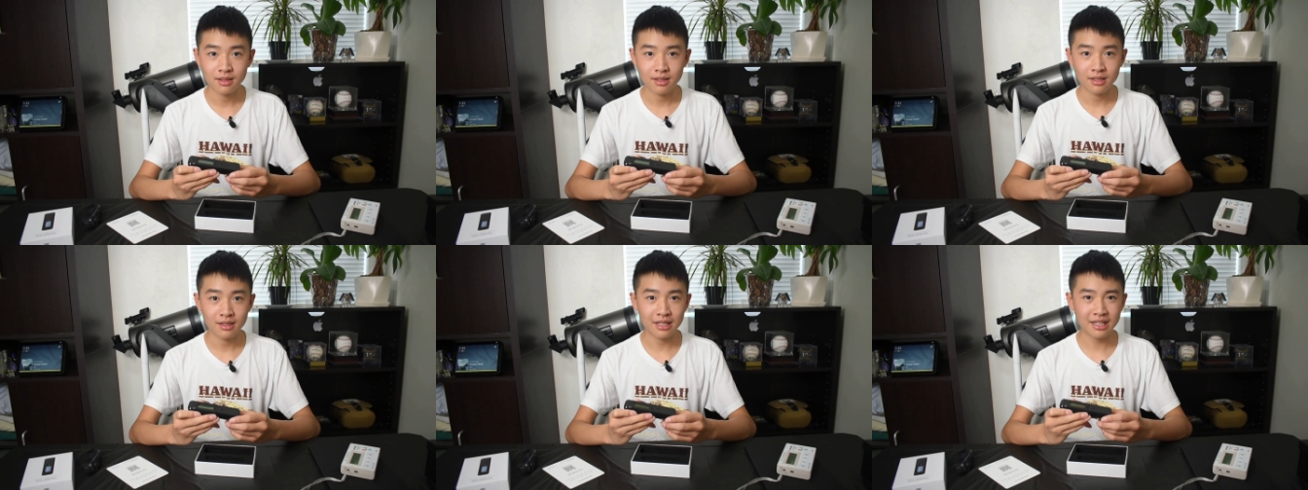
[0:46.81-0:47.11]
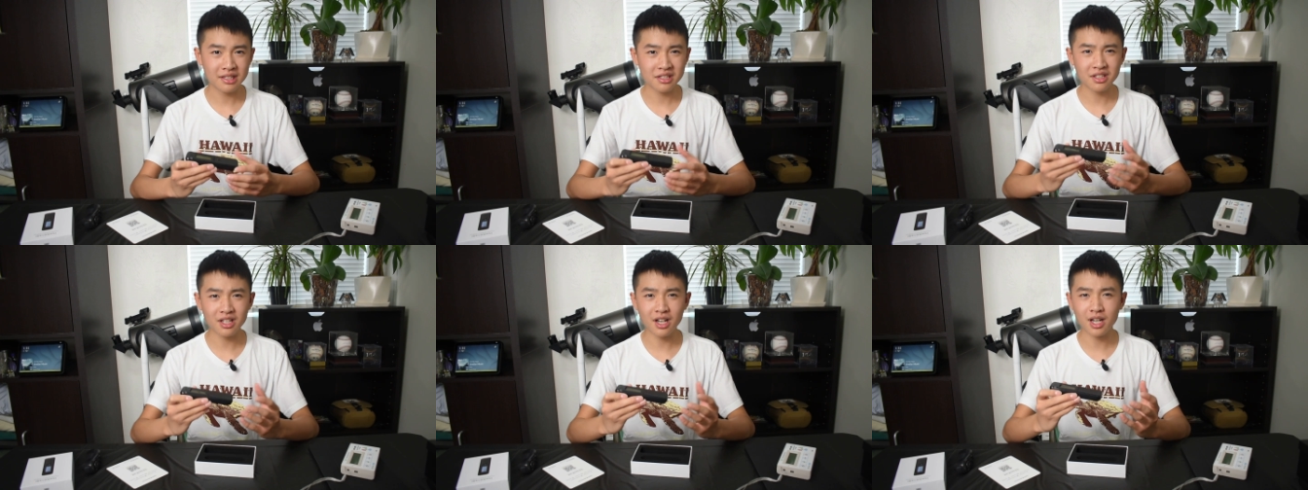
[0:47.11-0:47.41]

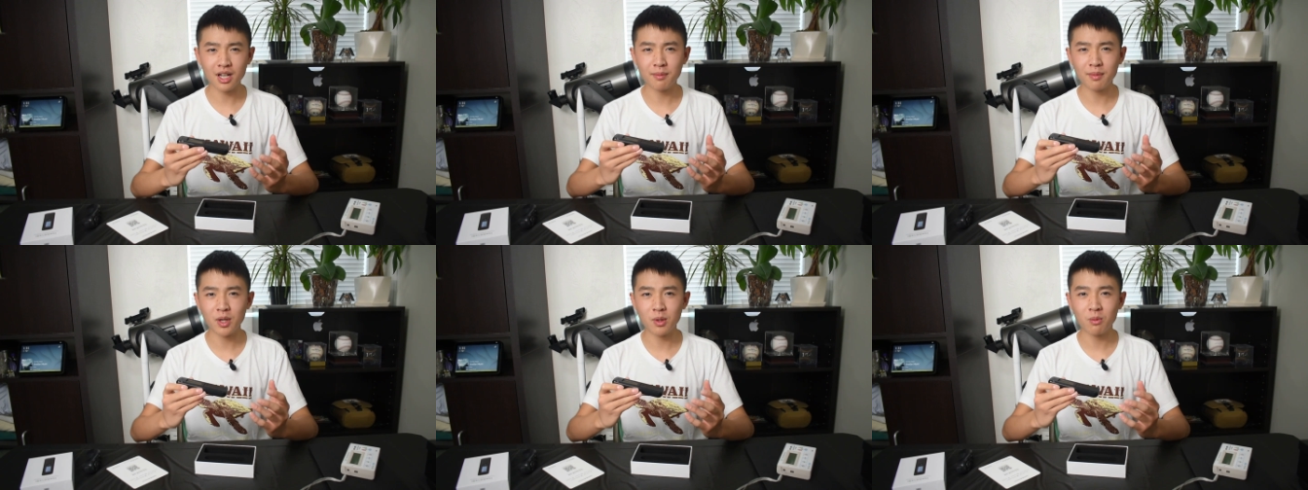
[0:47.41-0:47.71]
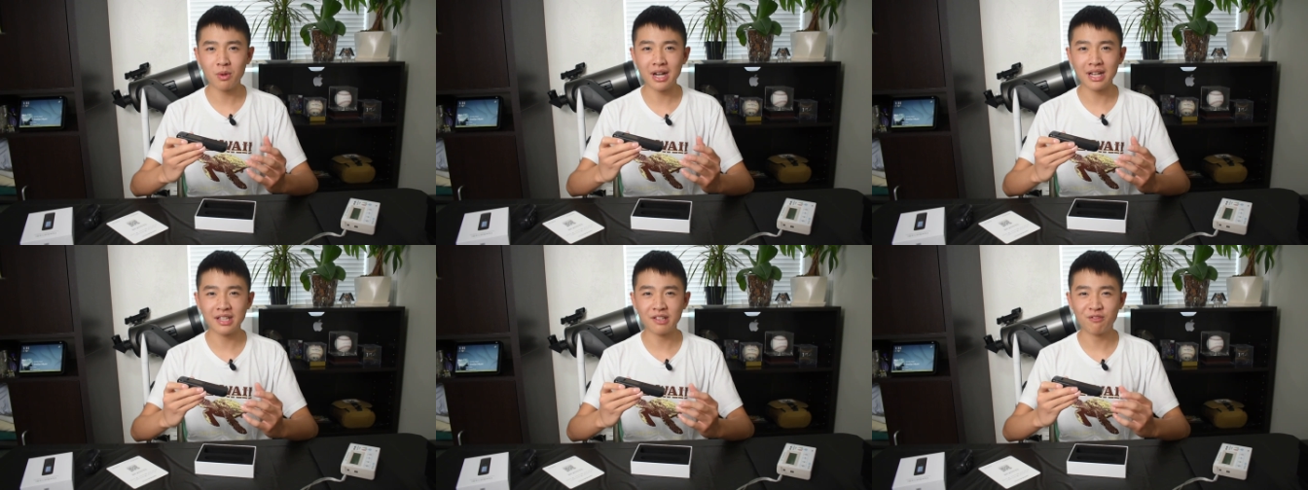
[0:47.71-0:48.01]
Let's talk about
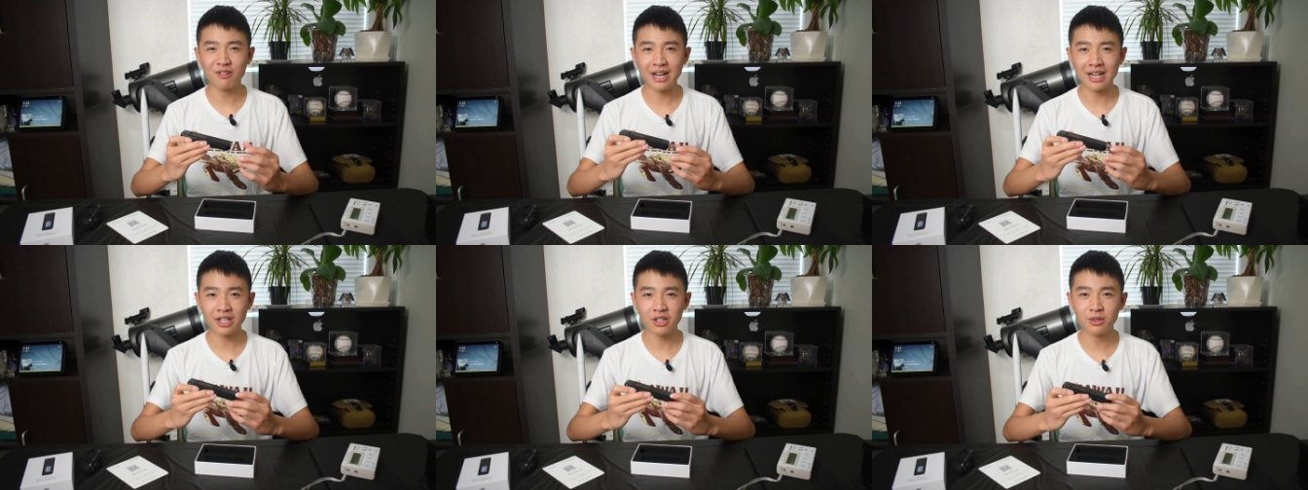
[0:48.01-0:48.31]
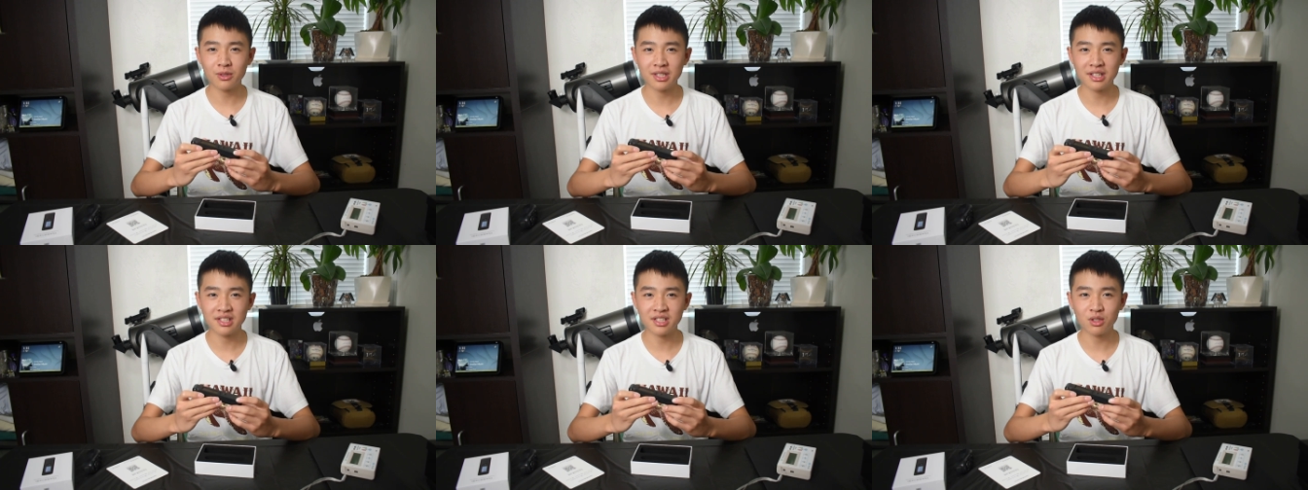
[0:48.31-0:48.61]
why the
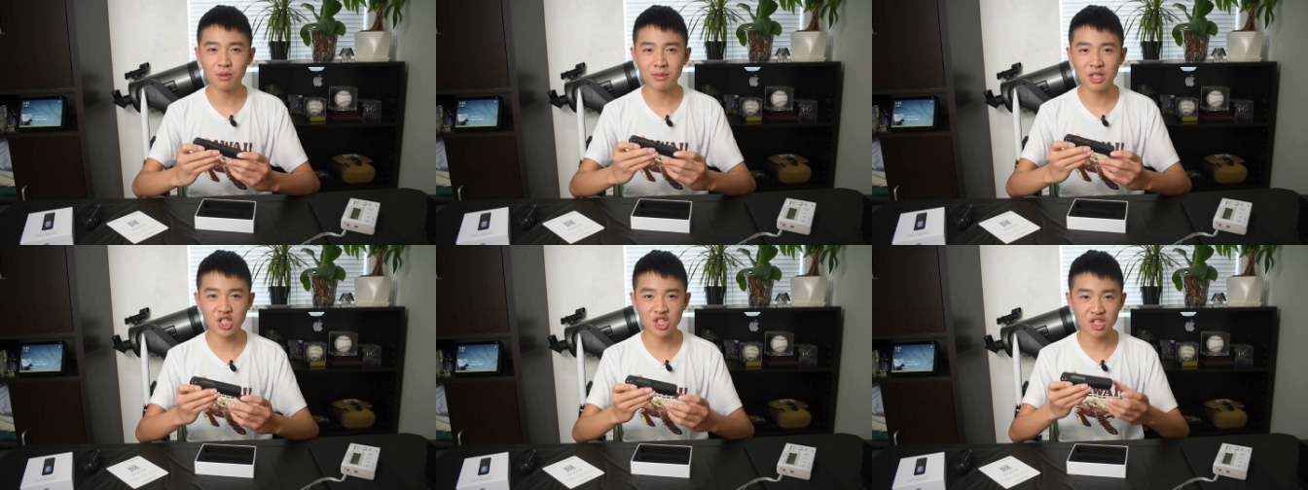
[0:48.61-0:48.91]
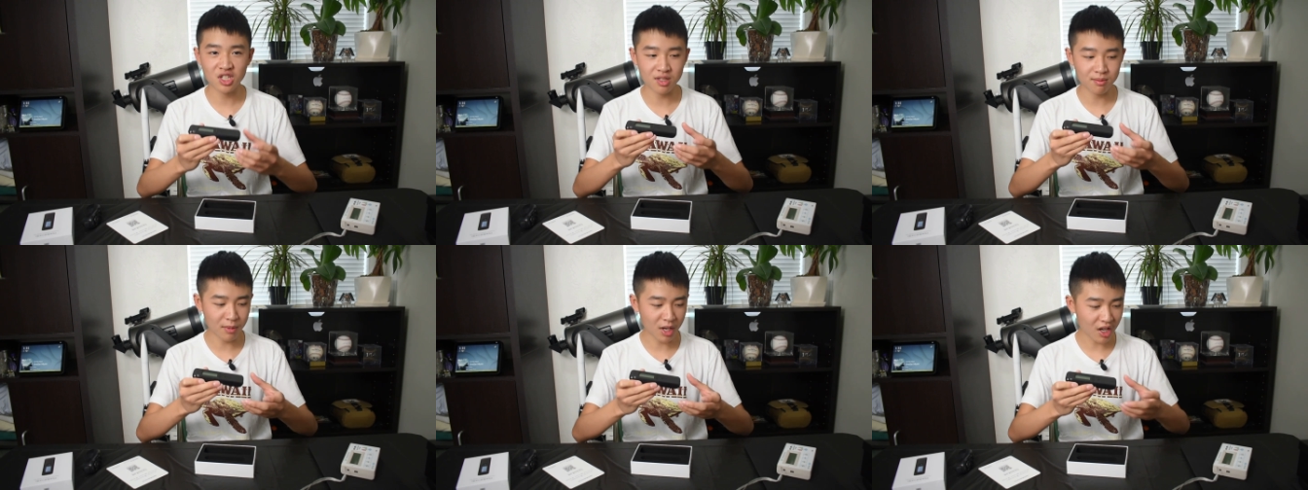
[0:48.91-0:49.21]
RadiaCode is so much
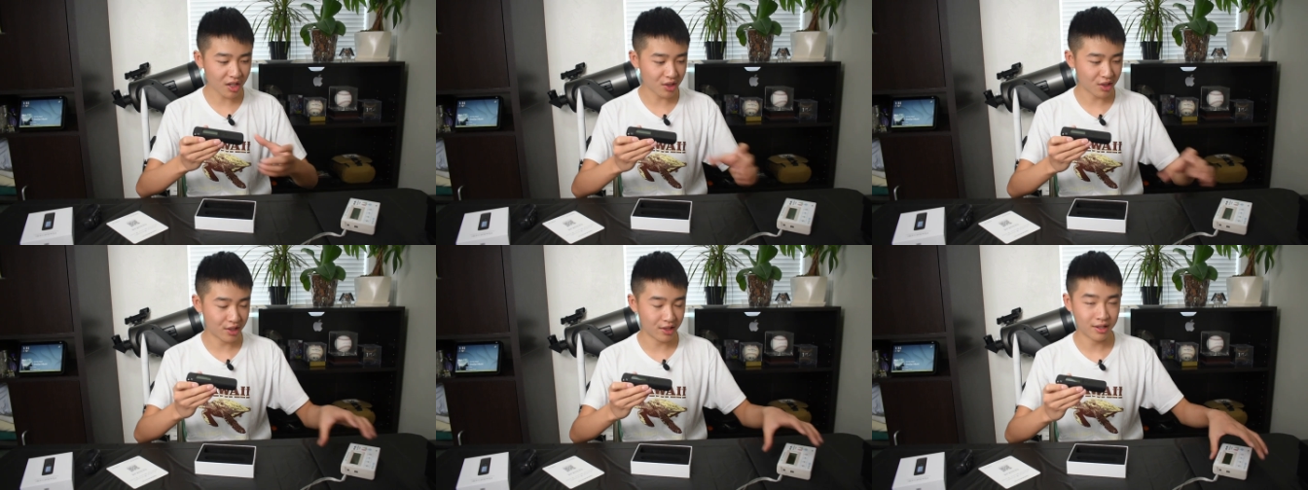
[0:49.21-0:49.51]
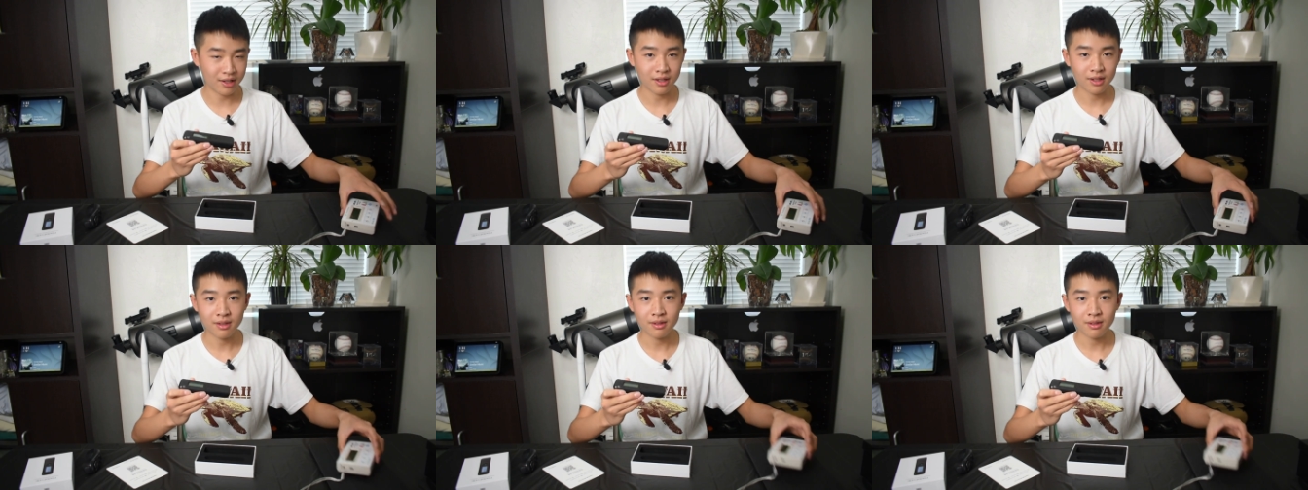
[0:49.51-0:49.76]
smaller